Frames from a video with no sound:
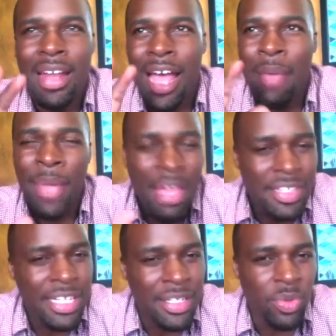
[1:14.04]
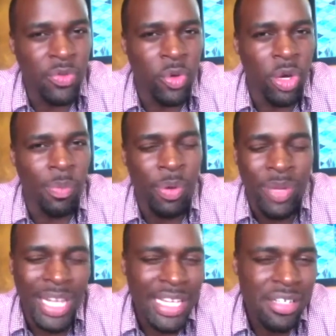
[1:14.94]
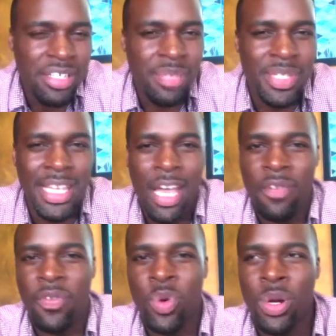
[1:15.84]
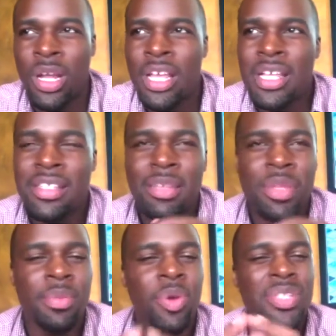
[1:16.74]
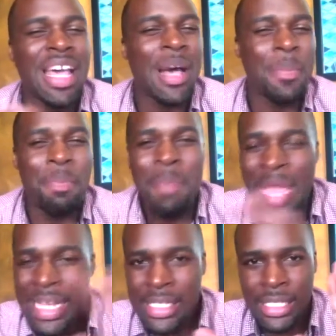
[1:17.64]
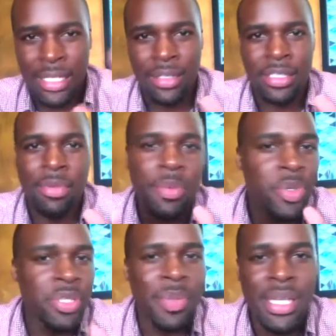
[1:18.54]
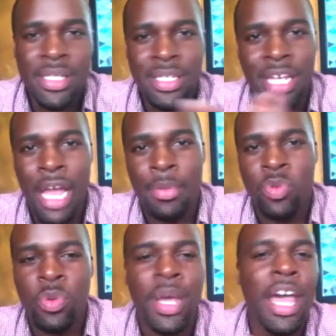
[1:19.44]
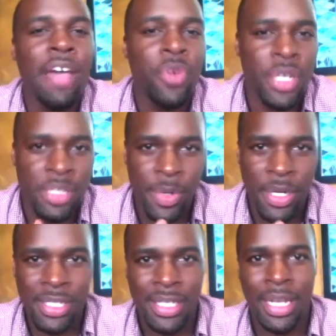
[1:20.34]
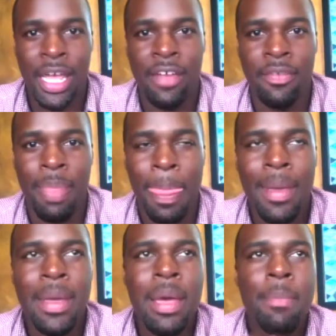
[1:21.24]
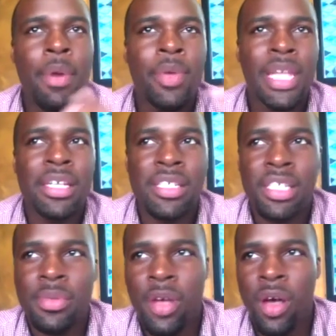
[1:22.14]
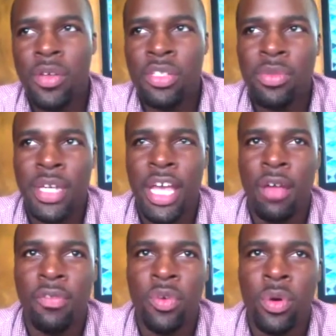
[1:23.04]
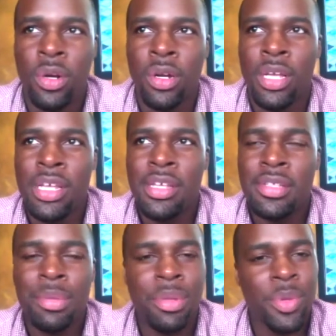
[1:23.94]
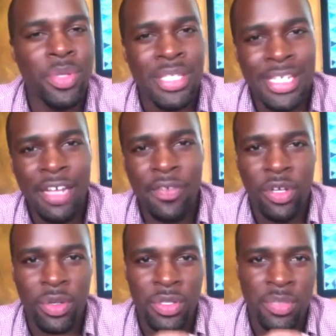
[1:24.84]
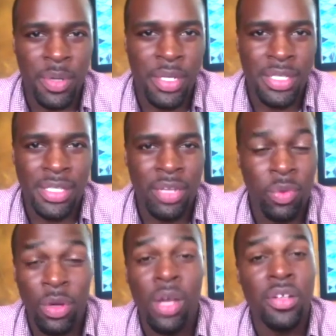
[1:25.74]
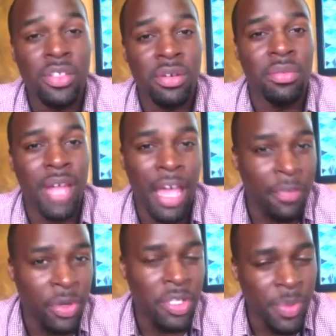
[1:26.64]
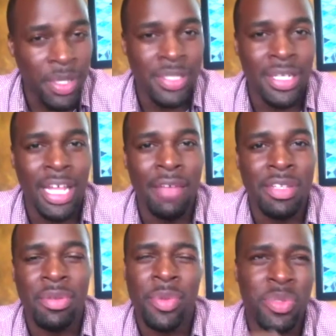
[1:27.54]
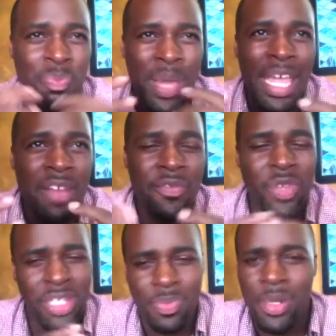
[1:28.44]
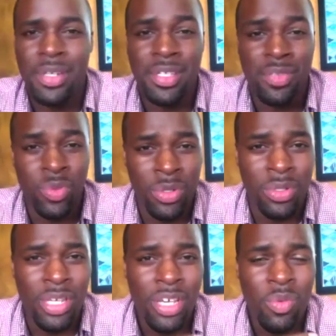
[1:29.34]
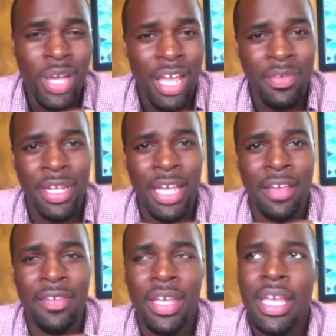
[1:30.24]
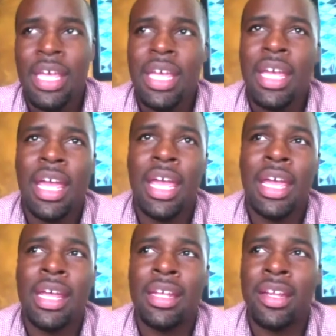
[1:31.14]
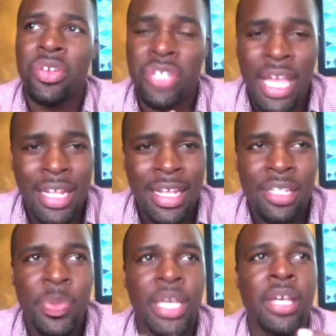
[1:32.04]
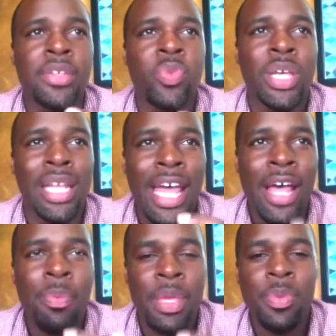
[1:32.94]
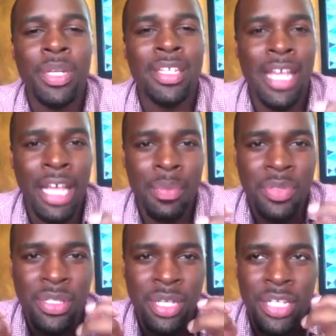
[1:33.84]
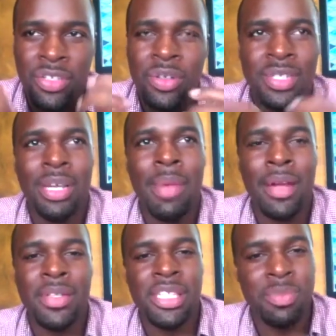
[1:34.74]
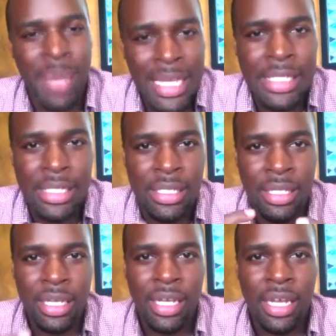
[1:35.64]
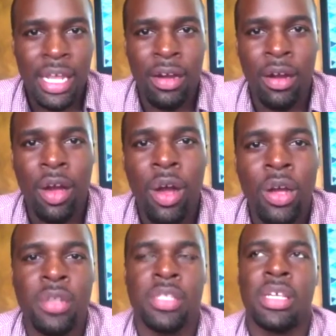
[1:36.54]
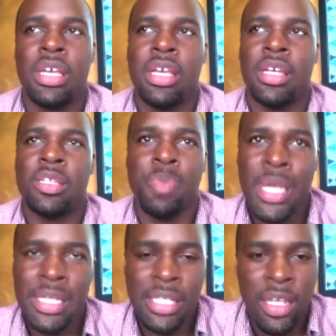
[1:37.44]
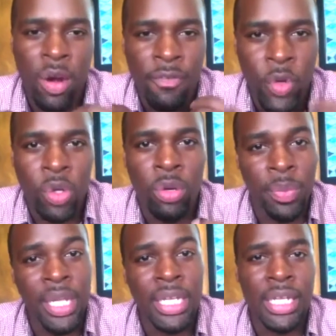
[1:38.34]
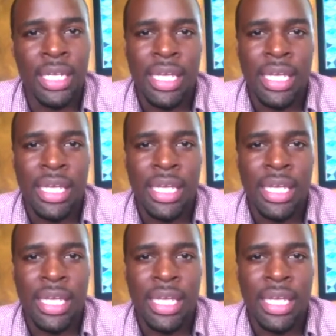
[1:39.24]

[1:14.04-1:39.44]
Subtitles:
I may have said this before, but relationships account for some of the most amazing times we will ever experience in life. But relationships also account for some of the most difficult experiences that we also ever experience in life. Some of the most painful experiences we'll have in life. And in understanding that, it's because we allow people to take up a certain amount of space in our hearts, space in our vulnerability.